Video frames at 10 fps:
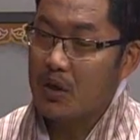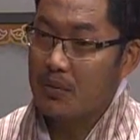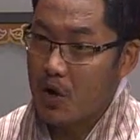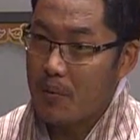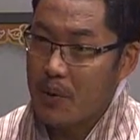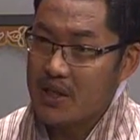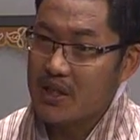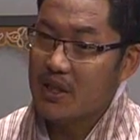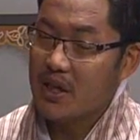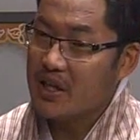of our
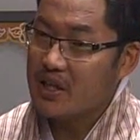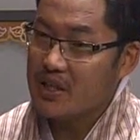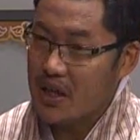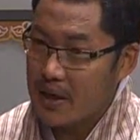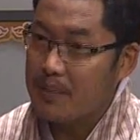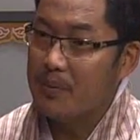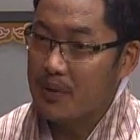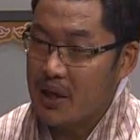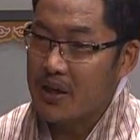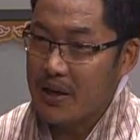party, and I
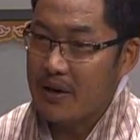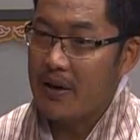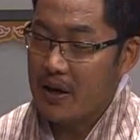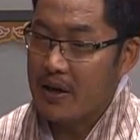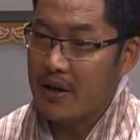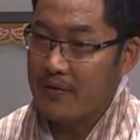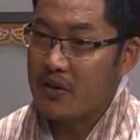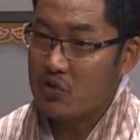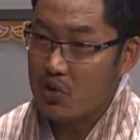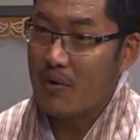have a
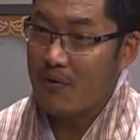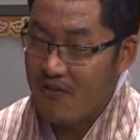strong,